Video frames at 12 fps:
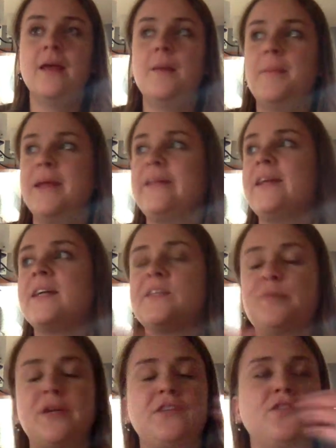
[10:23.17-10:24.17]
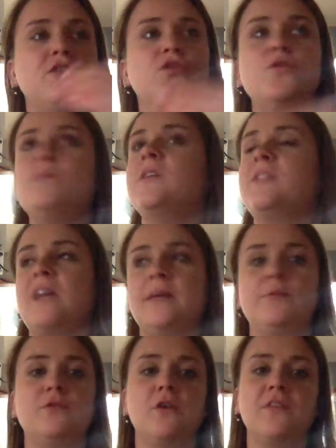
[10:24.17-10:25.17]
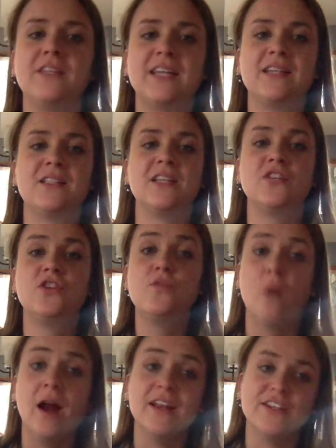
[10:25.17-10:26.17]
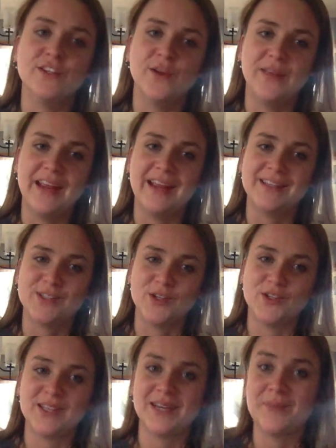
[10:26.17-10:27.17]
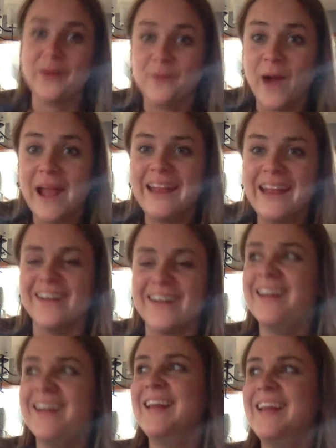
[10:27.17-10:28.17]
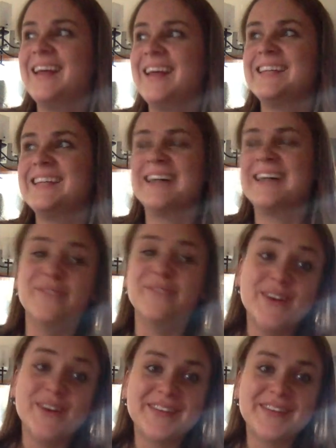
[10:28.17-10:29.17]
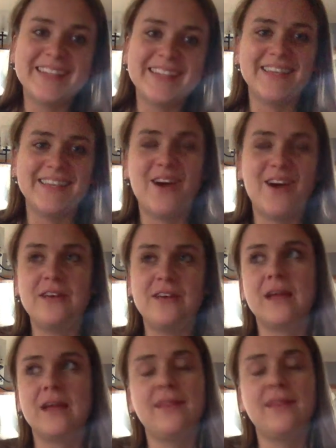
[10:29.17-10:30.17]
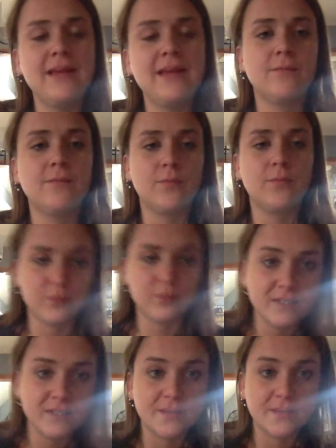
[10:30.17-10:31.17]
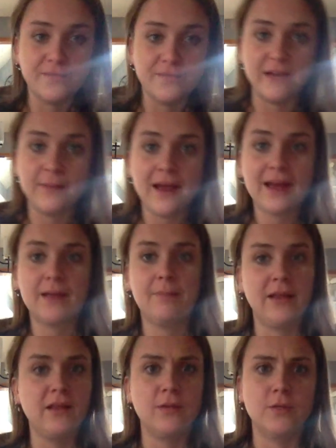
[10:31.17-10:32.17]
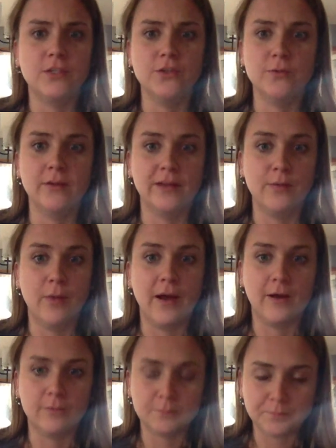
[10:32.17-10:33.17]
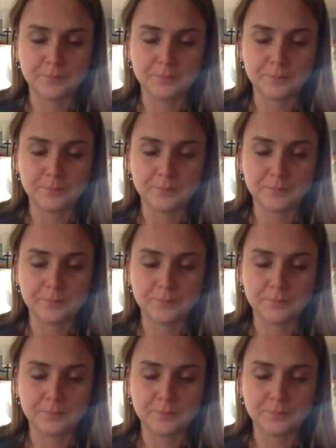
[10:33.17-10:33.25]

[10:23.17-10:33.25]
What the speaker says: Bailey expressed numerous times throughout the test that she wanted to know the answer. She said, "Am I right?" or "I'm nervous," and I think with some feedback, Bailey would do really well.